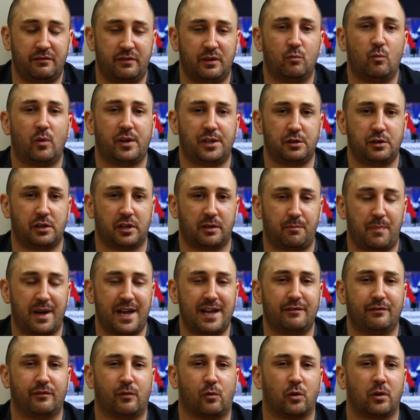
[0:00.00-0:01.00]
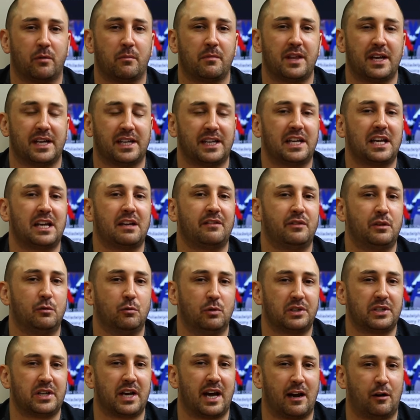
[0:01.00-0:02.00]
even when you could pay for them, that gave
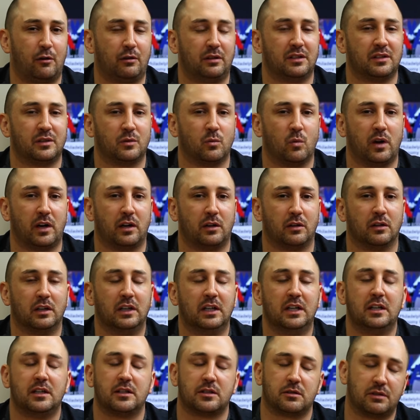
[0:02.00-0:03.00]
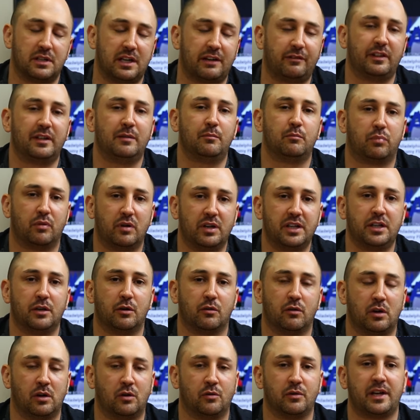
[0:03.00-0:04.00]
you a towel as well. So definitely bring
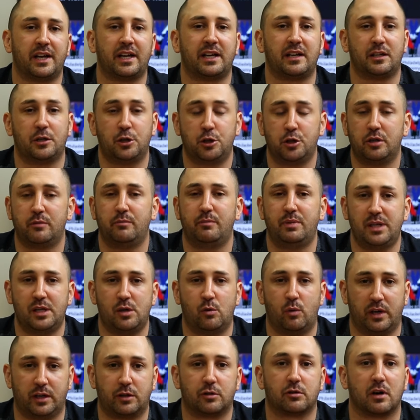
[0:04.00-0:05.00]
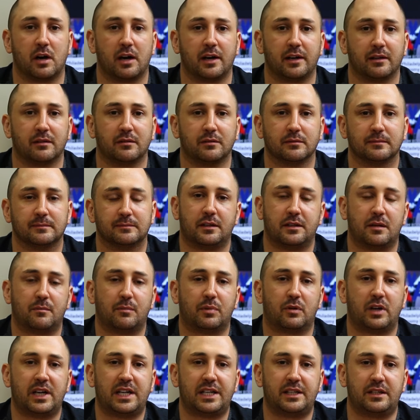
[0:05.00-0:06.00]
your own and it should be quick drying.
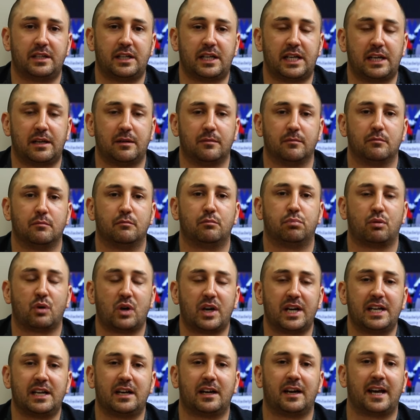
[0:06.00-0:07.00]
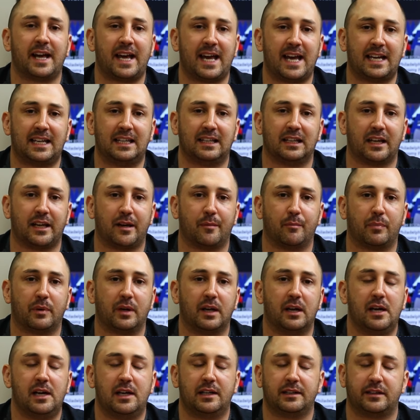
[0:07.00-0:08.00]
Number 18, bring a headlamp.
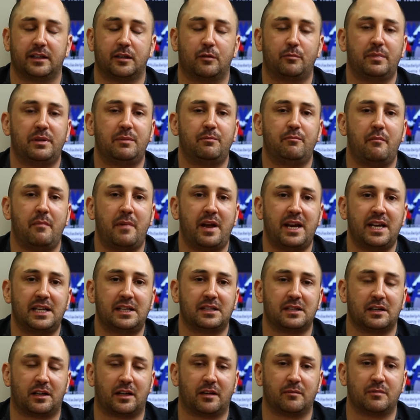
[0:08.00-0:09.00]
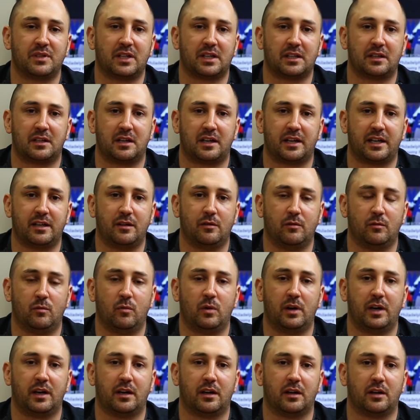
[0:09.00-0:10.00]
There'll be many times at night
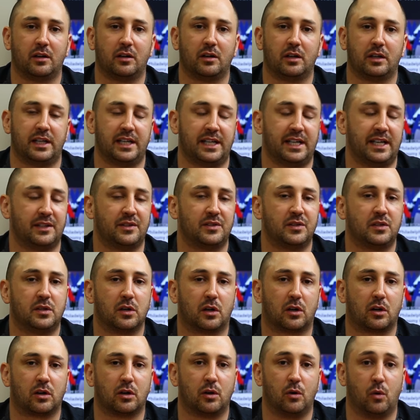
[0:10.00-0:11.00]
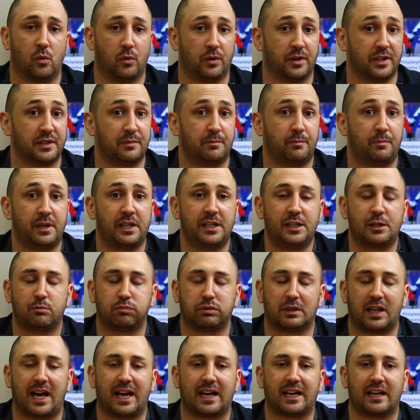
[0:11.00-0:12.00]
where it gets dark or it's pitch
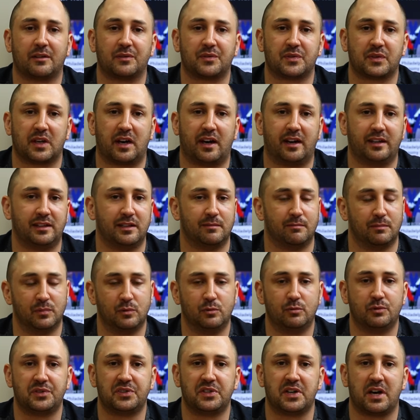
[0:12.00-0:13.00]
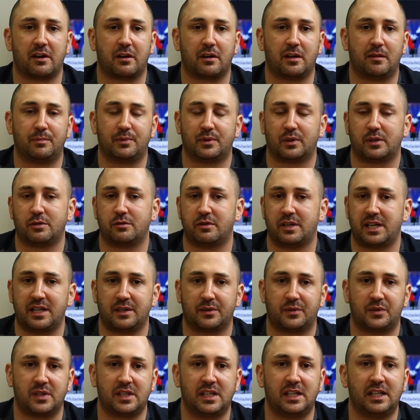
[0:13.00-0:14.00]
black outside, the moon's not up so you
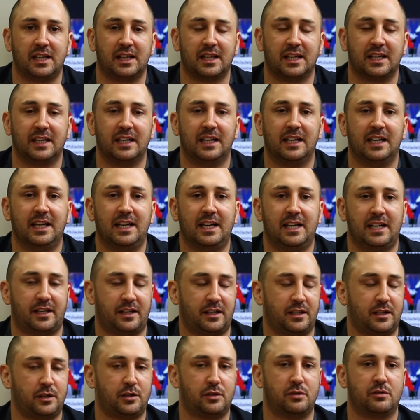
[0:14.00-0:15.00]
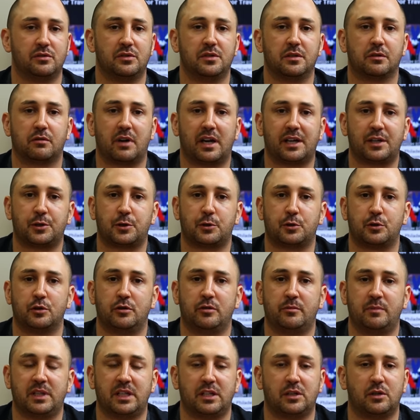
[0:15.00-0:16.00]
can't see anything. You need to use the
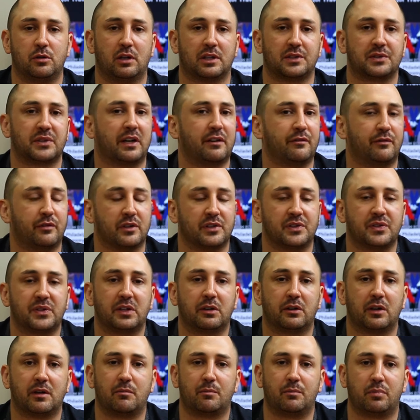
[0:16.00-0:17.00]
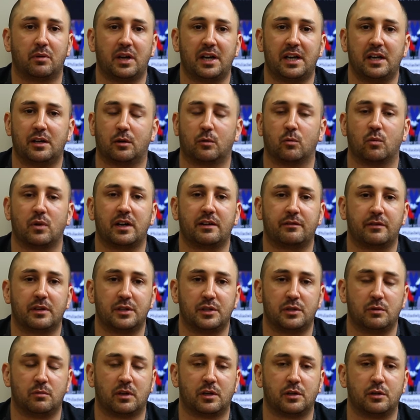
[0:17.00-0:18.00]
restroom, you need to go outside for a cigarette break or whatever it
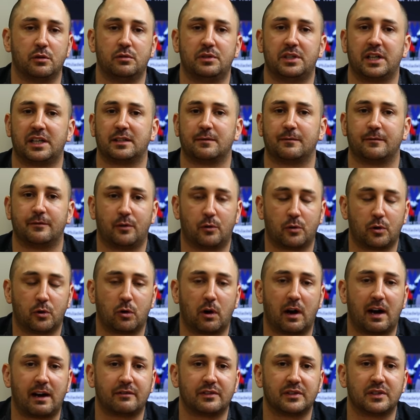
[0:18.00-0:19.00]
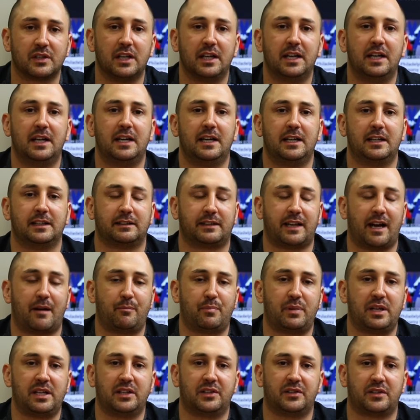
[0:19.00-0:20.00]
is you want to do, take some photographs.
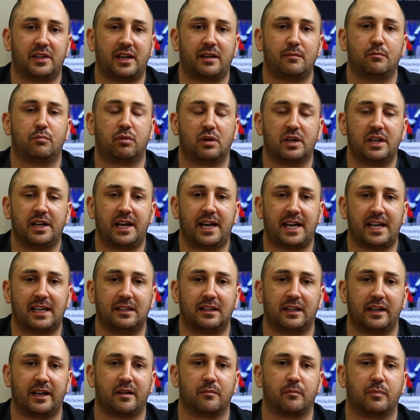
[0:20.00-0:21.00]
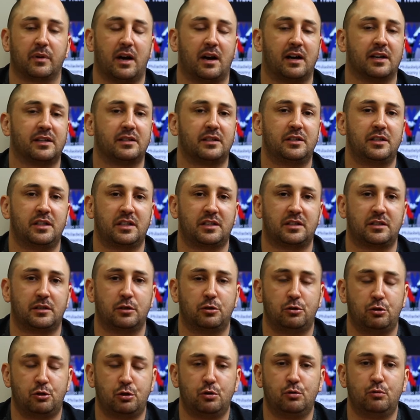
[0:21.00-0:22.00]
That being said, bring a headlamp. I suggest
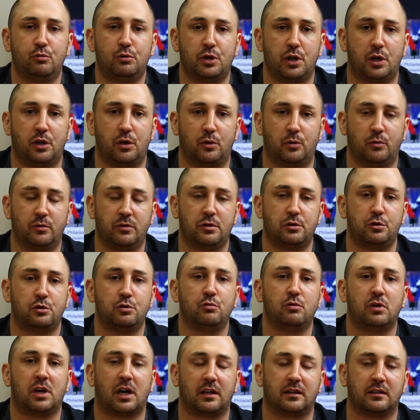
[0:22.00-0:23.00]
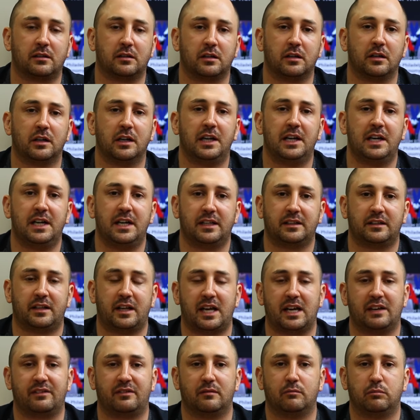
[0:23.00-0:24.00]
the two-tone, two-color
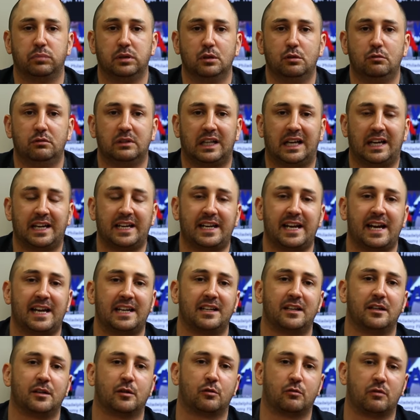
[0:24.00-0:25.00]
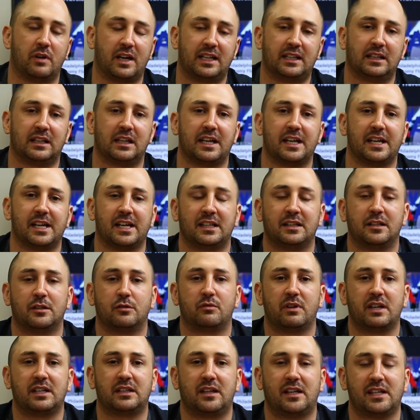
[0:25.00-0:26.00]
they have a blue light and then a red light. And the
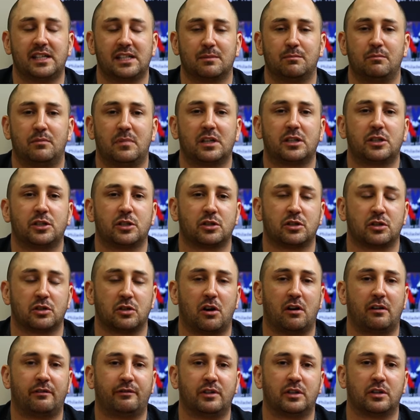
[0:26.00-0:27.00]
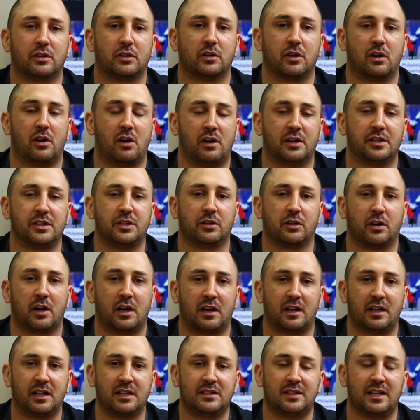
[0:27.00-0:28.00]
red light's much softer on your
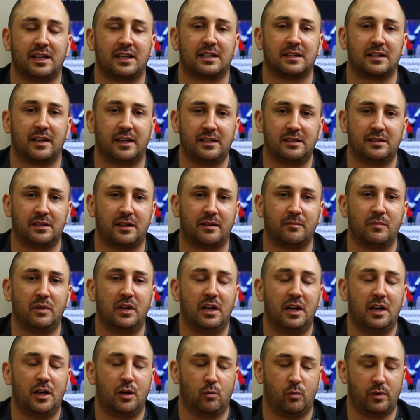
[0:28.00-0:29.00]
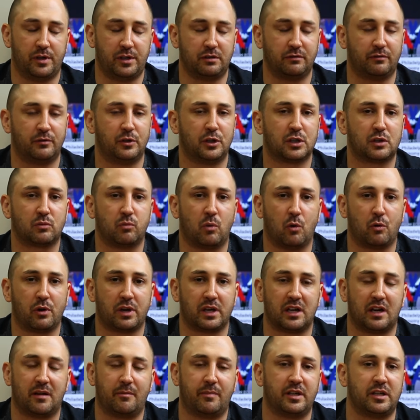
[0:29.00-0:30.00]
eyes at nighttime when you've just
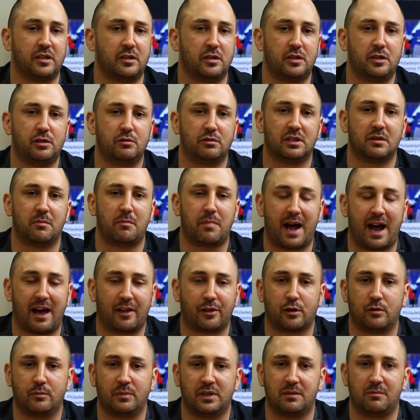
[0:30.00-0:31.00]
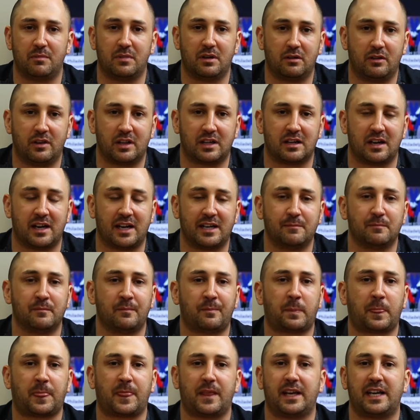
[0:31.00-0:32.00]
woken up and you need to use the bathroom in the middle of the night.
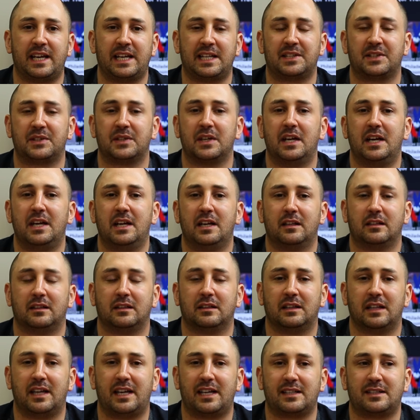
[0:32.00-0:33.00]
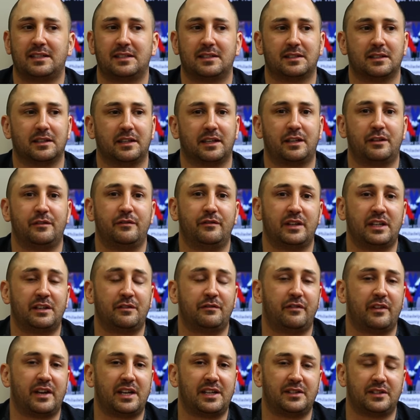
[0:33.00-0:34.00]
It's less
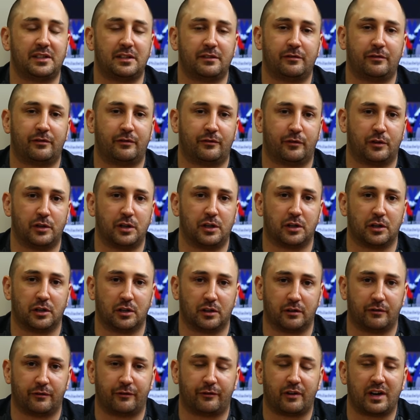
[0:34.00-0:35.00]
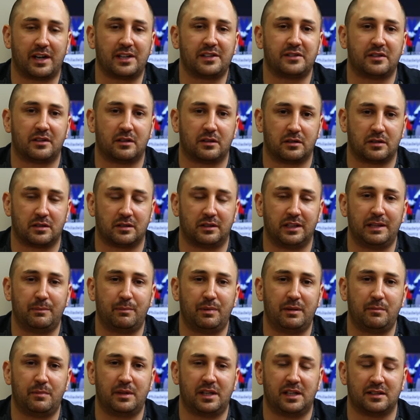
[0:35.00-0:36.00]
invasive for your friends that are
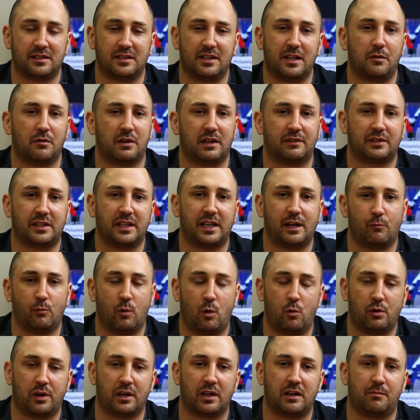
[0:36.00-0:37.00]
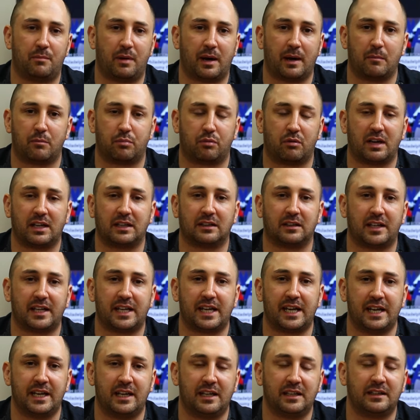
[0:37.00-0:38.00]
sleeping because they don't have to get woken up by a bright light
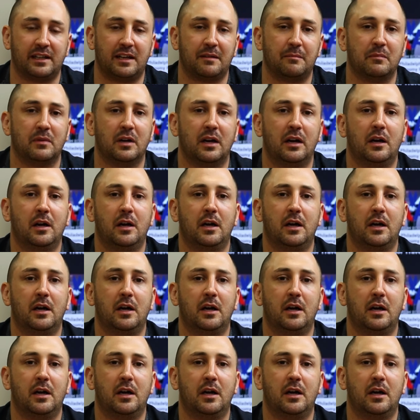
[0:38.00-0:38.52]
hitting them.